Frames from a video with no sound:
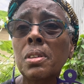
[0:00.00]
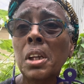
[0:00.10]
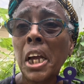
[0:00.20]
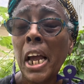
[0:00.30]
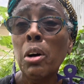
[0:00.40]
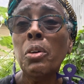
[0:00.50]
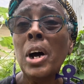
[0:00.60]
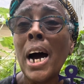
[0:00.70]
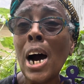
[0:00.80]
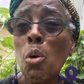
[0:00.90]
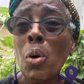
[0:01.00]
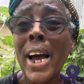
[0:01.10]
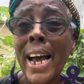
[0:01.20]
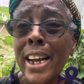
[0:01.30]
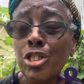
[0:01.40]
and our
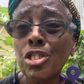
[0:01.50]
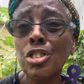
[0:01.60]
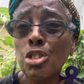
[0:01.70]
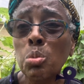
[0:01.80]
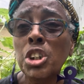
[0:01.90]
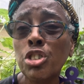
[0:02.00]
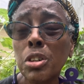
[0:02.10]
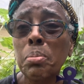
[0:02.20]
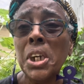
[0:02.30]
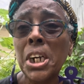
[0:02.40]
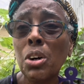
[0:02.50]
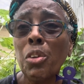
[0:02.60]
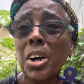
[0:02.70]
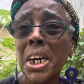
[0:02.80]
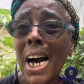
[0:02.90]
actions, we should be held
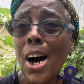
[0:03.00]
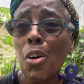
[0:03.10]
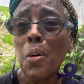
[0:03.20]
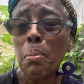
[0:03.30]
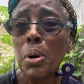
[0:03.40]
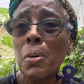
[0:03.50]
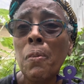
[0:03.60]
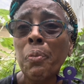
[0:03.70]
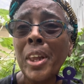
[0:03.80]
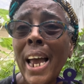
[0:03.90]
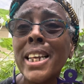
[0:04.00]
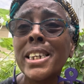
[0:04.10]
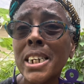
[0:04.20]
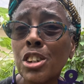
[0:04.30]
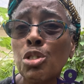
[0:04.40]
accountable, and
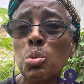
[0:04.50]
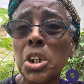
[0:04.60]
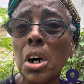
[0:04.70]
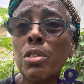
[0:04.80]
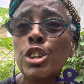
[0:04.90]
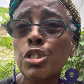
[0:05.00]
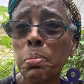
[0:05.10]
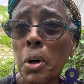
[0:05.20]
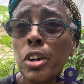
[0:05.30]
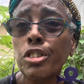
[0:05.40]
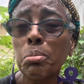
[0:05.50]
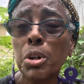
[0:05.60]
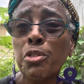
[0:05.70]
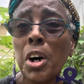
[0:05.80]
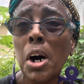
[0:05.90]
yes, we are responsible
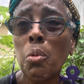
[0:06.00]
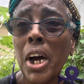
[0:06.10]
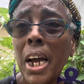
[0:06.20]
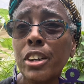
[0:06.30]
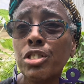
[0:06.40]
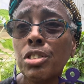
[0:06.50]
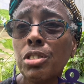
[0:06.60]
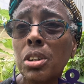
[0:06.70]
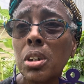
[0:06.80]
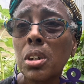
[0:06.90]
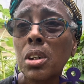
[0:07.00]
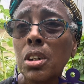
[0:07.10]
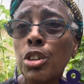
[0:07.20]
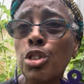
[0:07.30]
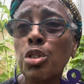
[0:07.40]
for our actions,
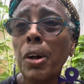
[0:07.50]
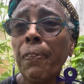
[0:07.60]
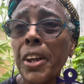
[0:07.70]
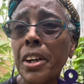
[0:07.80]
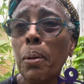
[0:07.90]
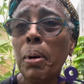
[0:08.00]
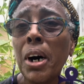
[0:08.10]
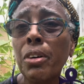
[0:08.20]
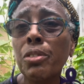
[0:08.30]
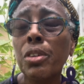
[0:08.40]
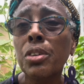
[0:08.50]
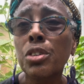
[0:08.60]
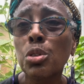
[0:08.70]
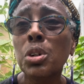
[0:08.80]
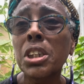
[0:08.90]
because you can think about
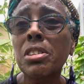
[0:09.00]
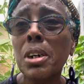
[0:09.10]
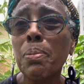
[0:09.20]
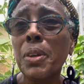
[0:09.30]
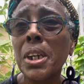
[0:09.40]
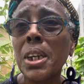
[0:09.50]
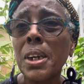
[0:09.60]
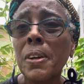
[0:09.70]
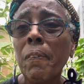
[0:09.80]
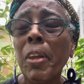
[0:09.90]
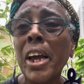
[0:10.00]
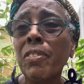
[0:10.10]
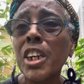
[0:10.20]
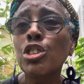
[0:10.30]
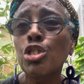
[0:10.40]
doing something and
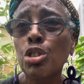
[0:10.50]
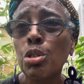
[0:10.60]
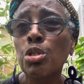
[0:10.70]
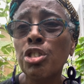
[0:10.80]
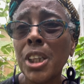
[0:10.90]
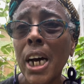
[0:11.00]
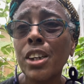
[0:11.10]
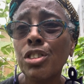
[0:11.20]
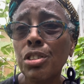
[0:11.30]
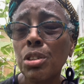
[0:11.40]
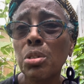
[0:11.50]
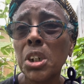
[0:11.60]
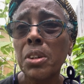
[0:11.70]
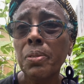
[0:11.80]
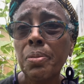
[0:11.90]
then choose not to do it,
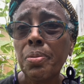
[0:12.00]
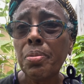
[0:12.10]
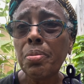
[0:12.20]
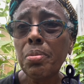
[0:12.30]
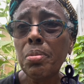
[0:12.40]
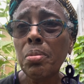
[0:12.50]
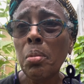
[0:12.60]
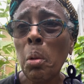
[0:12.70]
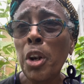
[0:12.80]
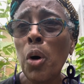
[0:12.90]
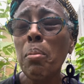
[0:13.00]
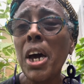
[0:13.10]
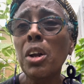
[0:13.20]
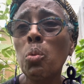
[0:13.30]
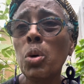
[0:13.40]
no
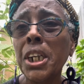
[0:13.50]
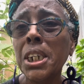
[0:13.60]
matter what it